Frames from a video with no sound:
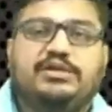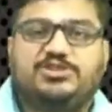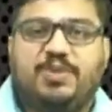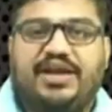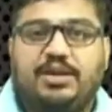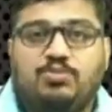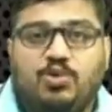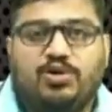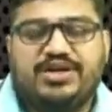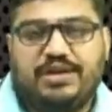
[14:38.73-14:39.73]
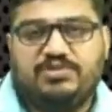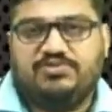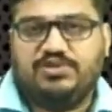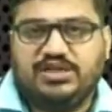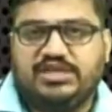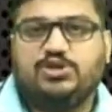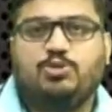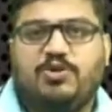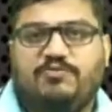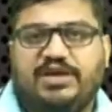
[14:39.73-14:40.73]
spending more time with this
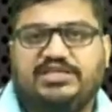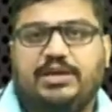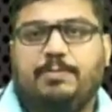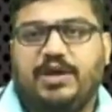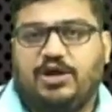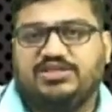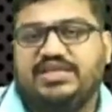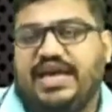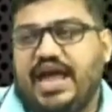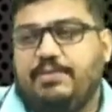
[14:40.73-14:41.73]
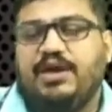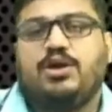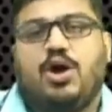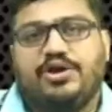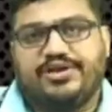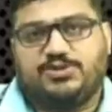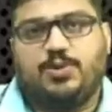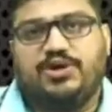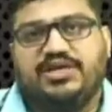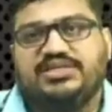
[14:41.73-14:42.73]
group of patients, because they can be a
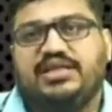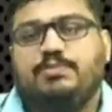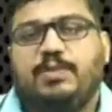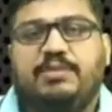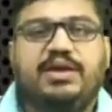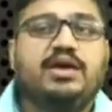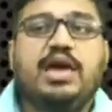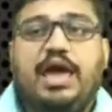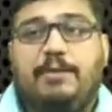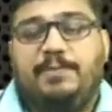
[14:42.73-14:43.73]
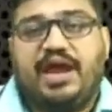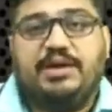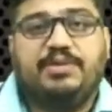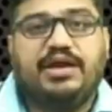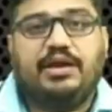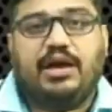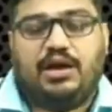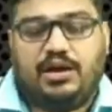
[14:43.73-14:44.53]
non-responders, and maybe a primary